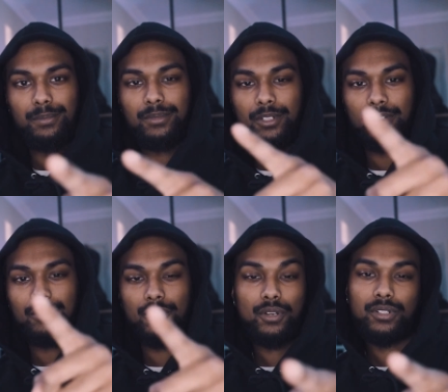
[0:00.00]
So if
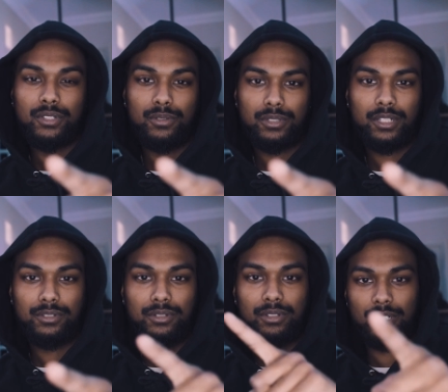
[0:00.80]
you're on
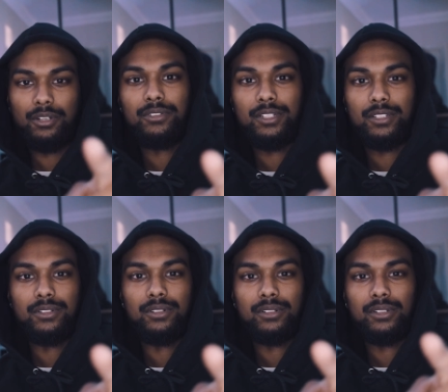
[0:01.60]
TikTok, get on TikTok.
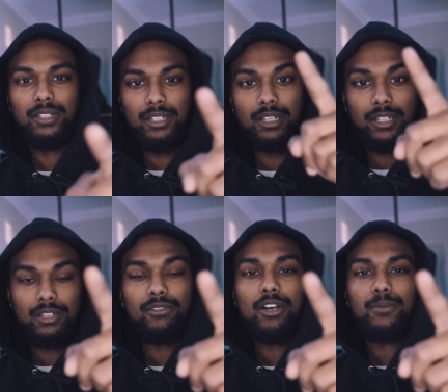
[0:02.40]
It
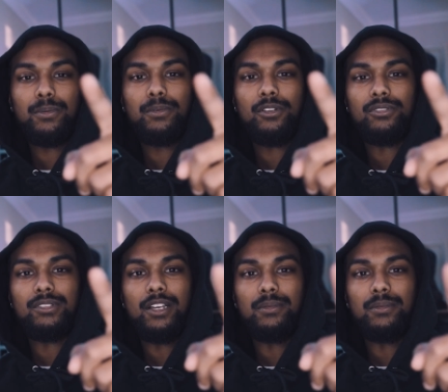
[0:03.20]
will help you pass your time.